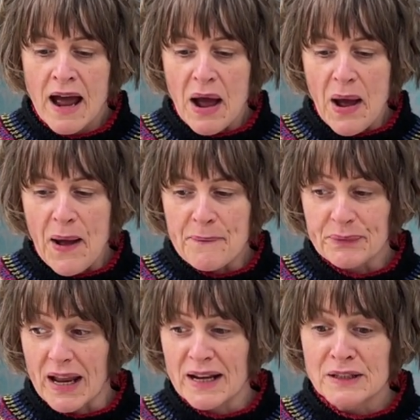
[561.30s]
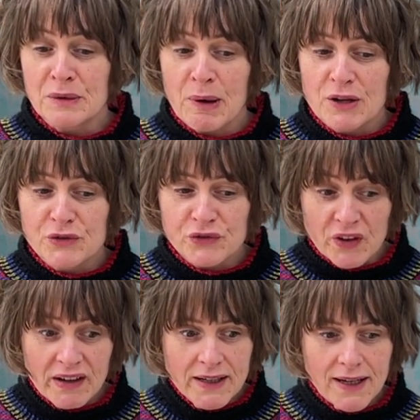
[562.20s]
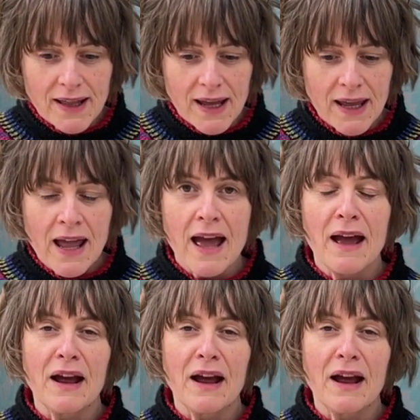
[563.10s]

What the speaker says: And I suppose finally,